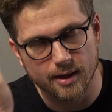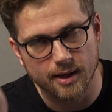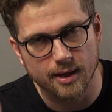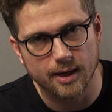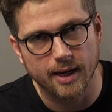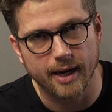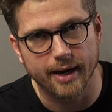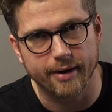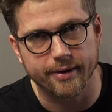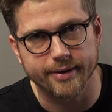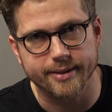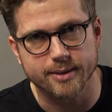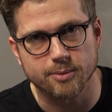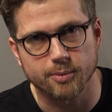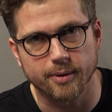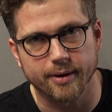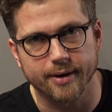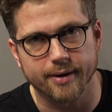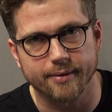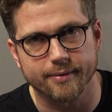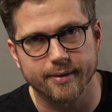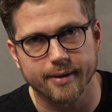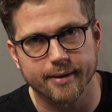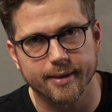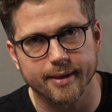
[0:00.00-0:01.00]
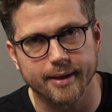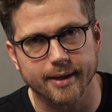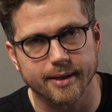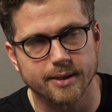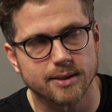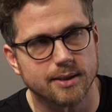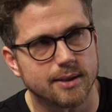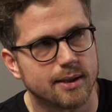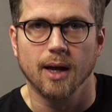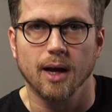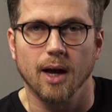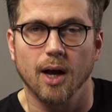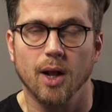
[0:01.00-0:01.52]
here is one of the
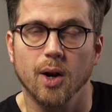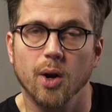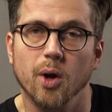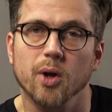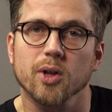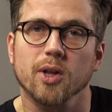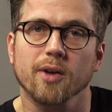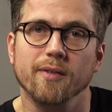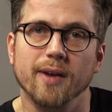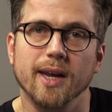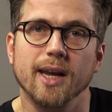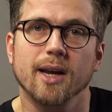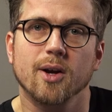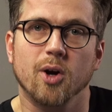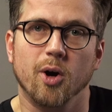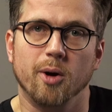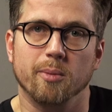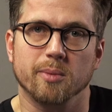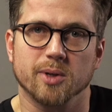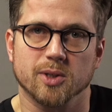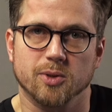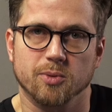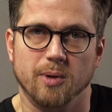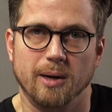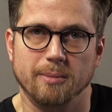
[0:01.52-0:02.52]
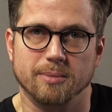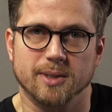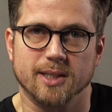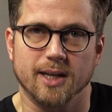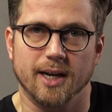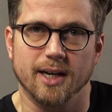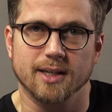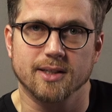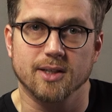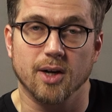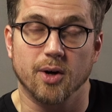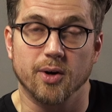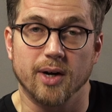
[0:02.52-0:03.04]
things. A lot of e-commerce
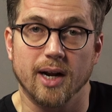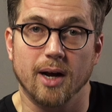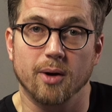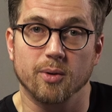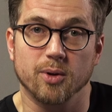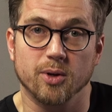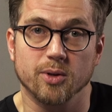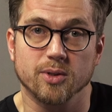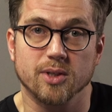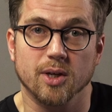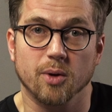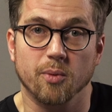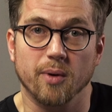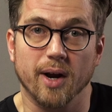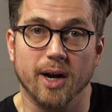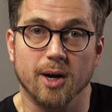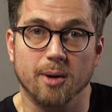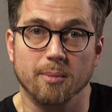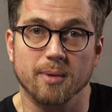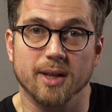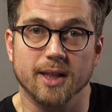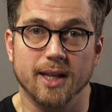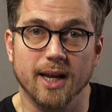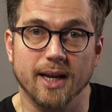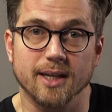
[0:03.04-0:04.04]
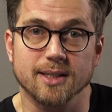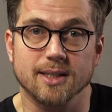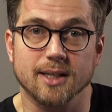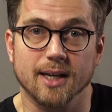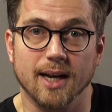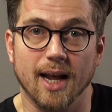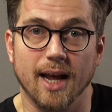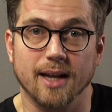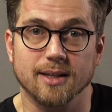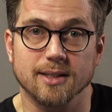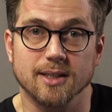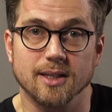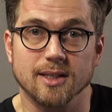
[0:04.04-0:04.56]
websites are now using
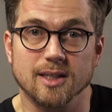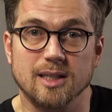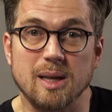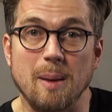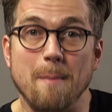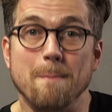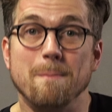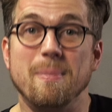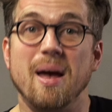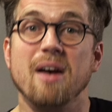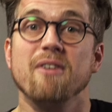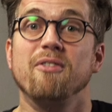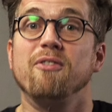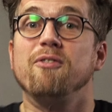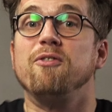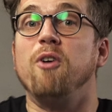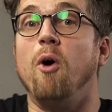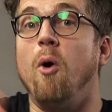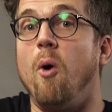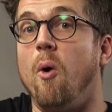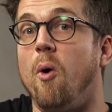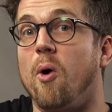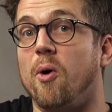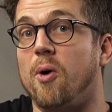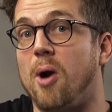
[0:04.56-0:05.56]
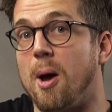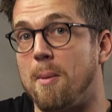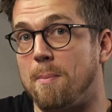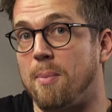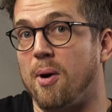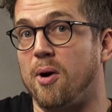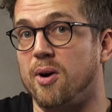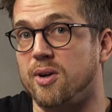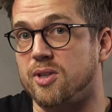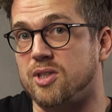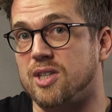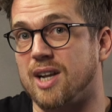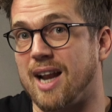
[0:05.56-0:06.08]
recommendation engines before a
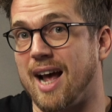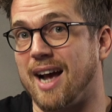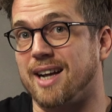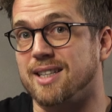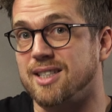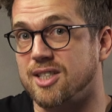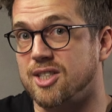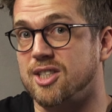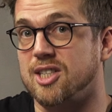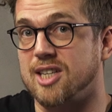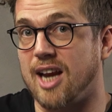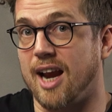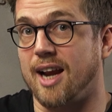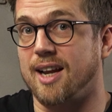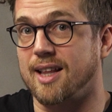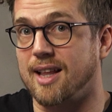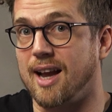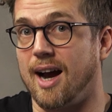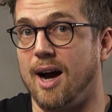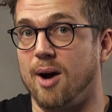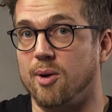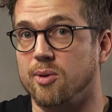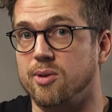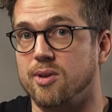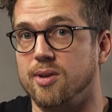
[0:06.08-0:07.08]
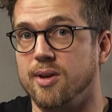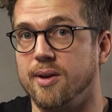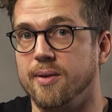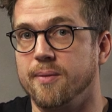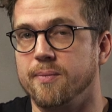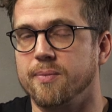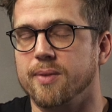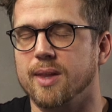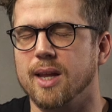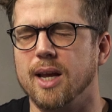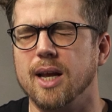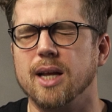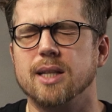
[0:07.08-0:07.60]
person has checked out.
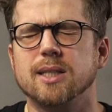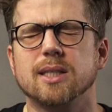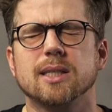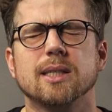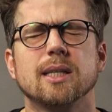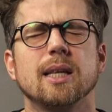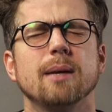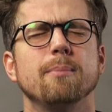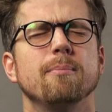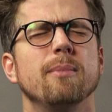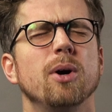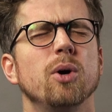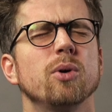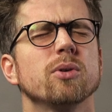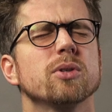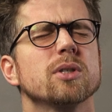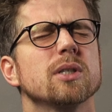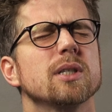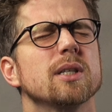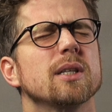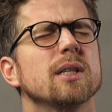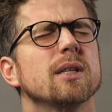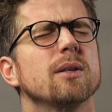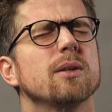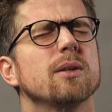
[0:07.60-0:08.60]
It's the most